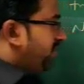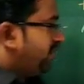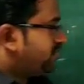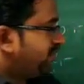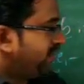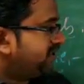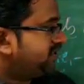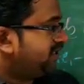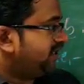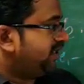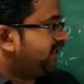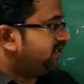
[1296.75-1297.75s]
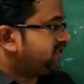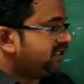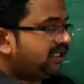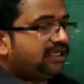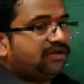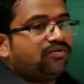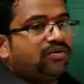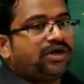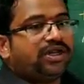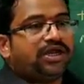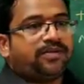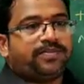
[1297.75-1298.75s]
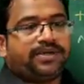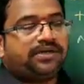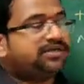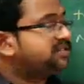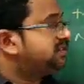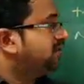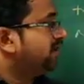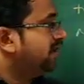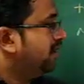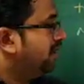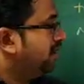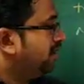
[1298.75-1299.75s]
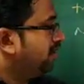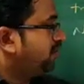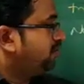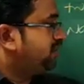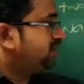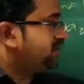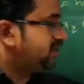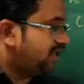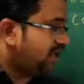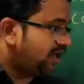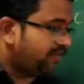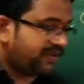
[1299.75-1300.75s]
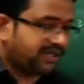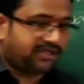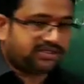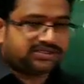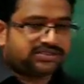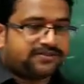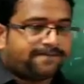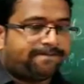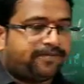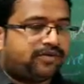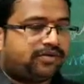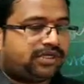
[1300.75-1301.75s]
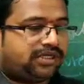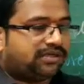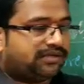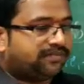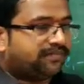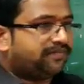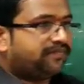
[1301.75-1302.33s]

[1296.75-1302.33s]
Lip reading: takes place, then let us see what happens to this apparatus. Okay.